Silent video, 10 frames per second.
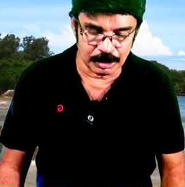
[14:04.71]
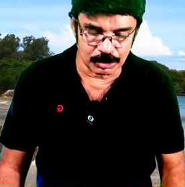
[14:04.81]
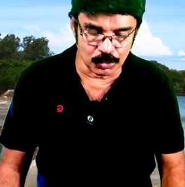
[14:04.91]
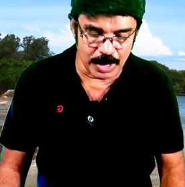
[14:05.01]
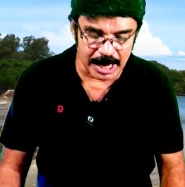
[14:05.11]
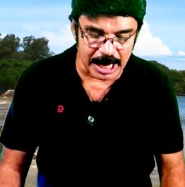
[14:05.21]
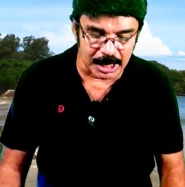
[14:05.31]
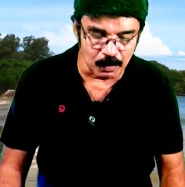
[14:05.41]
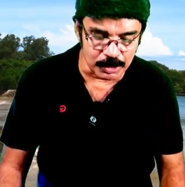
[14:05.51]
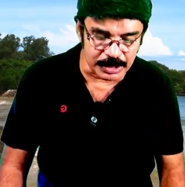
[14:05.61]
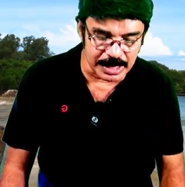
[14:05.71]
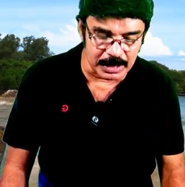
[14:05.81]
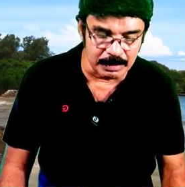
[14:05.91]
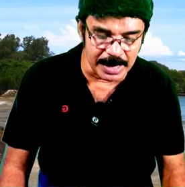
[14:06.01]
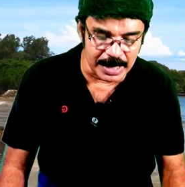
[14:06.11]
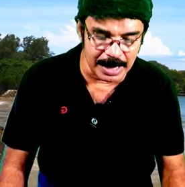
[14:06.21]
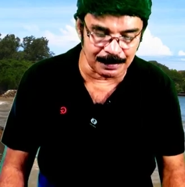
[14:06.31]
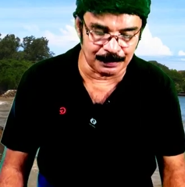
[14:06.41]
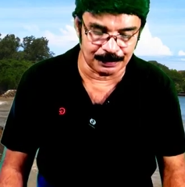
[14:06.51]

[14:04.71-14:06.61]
sugar cane was eaten by him.